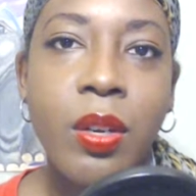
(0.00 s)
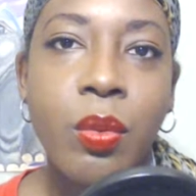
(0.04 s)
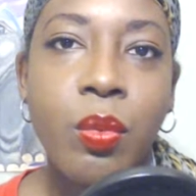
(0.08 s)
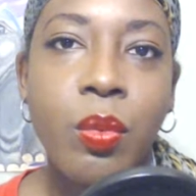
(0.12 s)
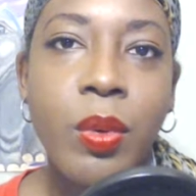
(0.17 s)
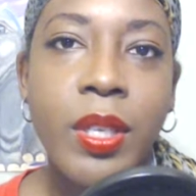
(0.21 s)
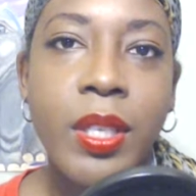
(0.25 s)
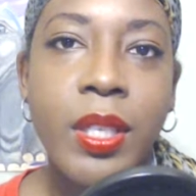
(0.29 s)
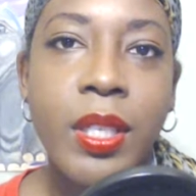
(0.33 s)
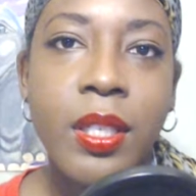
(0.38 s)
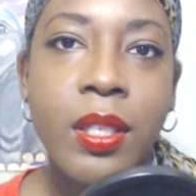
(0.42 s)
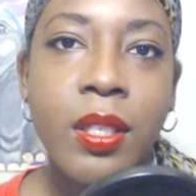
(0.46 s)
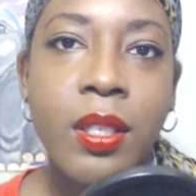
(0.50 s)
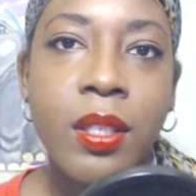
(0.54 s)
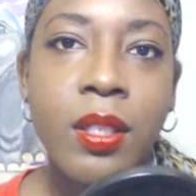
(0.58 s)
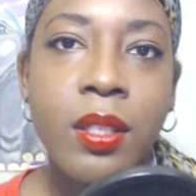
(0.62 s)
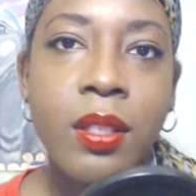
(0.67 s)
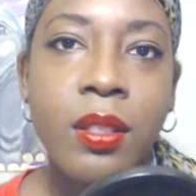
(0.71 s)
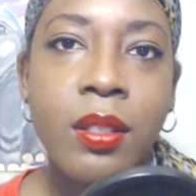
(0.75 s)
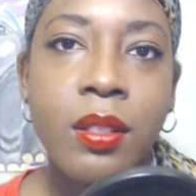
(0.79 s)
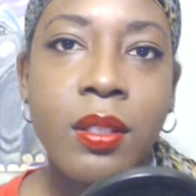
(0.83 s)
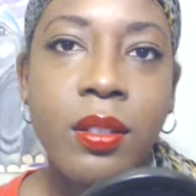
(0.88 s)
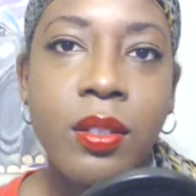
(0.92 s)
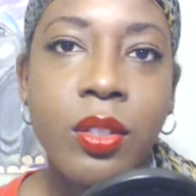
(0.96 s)

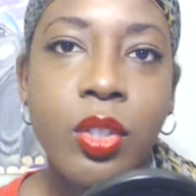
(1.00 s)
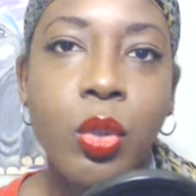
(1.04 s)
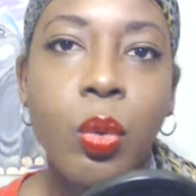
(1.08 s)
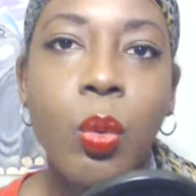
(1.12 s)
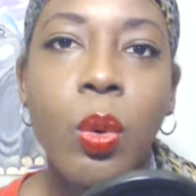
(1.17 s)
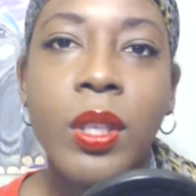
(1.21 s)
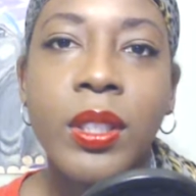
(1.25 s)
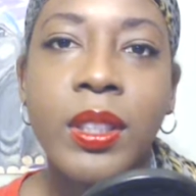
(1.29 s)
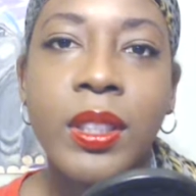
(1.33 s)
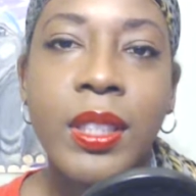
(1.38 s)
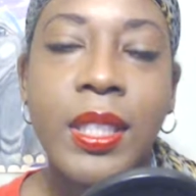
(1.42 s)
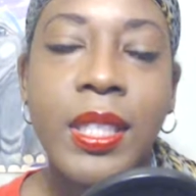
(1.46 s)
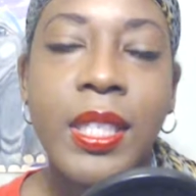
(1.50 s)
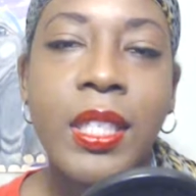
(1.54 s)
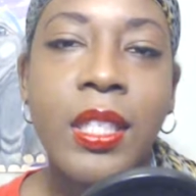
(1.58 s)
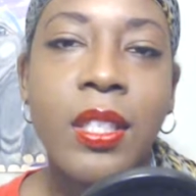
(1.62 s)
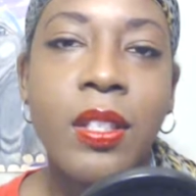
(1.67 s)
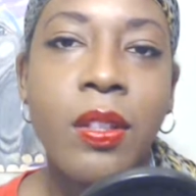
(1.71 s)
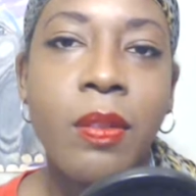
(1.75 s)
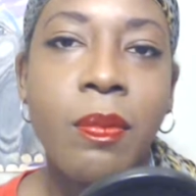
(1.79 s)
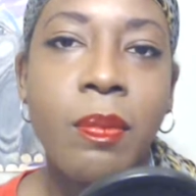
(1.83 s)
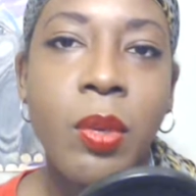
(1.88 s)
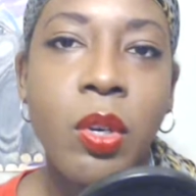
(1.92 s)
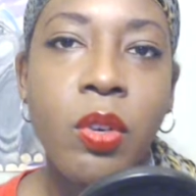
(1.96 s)
When towards the end of
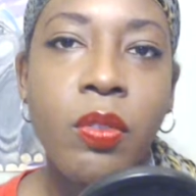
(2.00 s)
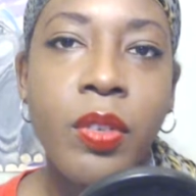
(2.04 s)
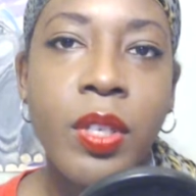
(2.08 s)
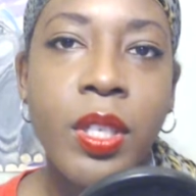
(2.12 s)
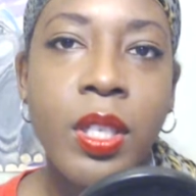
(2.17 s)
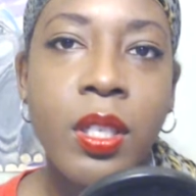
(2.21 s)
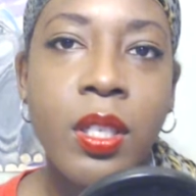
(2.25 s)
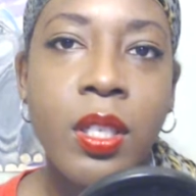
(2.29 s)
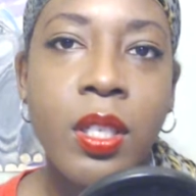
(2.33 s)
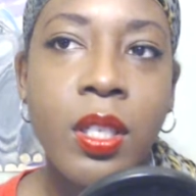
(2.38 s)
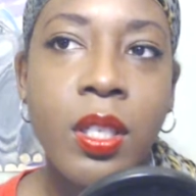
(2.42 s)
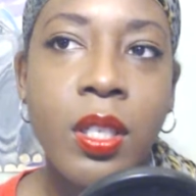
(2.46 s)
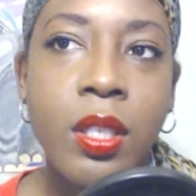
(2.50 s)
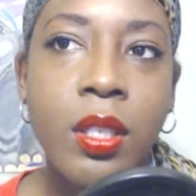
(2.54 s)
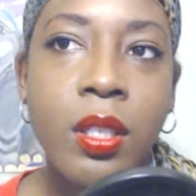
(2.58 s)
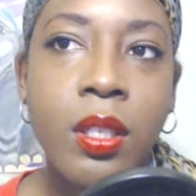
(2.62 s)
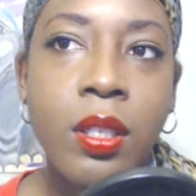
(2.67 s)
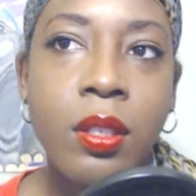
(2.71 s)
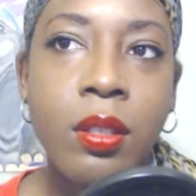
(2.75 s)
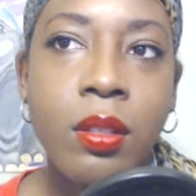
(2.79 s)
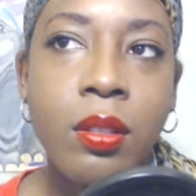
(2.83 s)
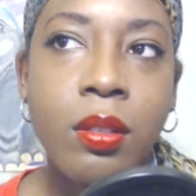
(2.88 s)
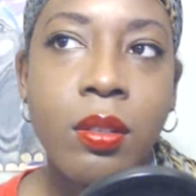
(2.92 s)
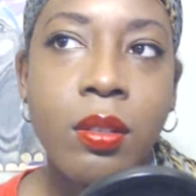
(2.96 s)
the movie,
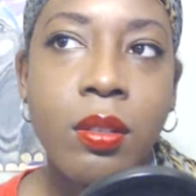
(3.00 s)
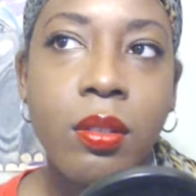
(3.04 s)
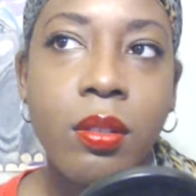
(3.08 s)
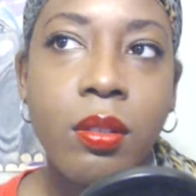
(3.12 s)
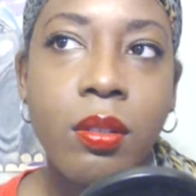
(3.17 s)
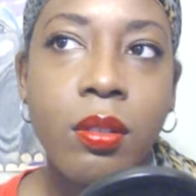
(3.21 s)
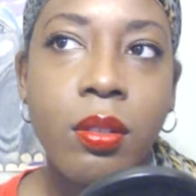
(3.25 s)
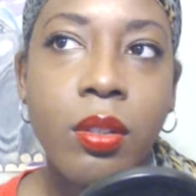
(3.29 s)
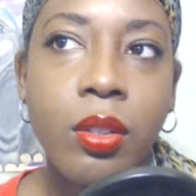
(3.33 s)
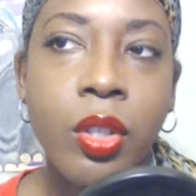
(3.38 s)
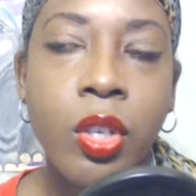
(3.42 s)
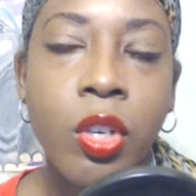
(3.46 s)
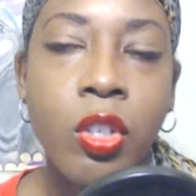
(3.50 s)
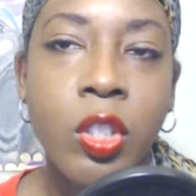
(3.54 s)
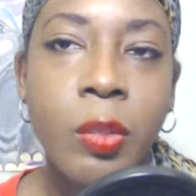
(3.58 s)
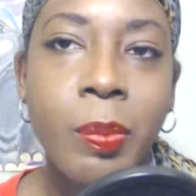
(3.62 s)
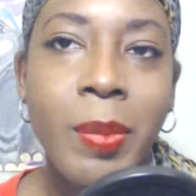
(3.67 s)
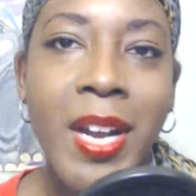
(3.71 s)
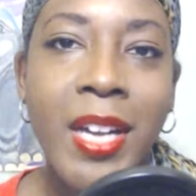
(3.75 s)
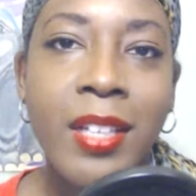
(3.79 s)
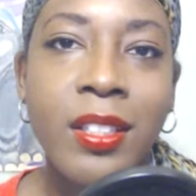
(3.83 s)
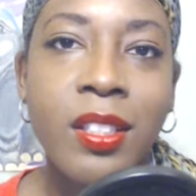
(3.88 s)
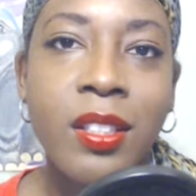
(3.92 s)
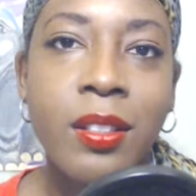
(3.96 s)
he goes
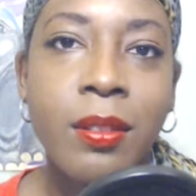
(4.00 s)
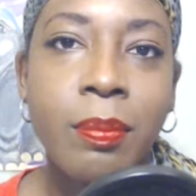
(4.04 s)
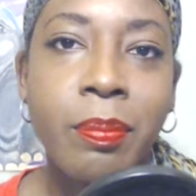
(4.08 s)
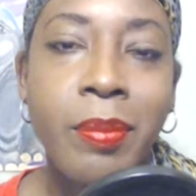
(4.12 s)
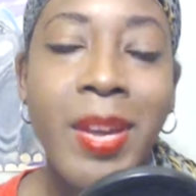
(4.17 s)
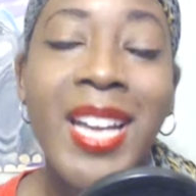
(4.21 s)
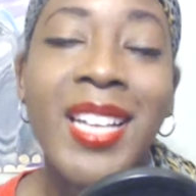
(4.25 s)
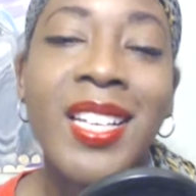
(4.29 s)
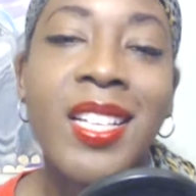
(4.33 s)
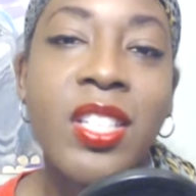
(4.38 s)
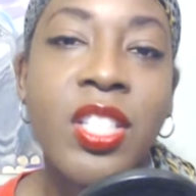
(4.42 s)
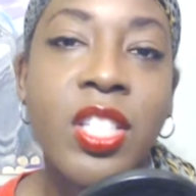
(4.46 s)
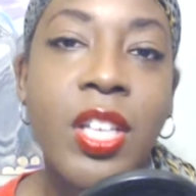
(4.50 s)
back in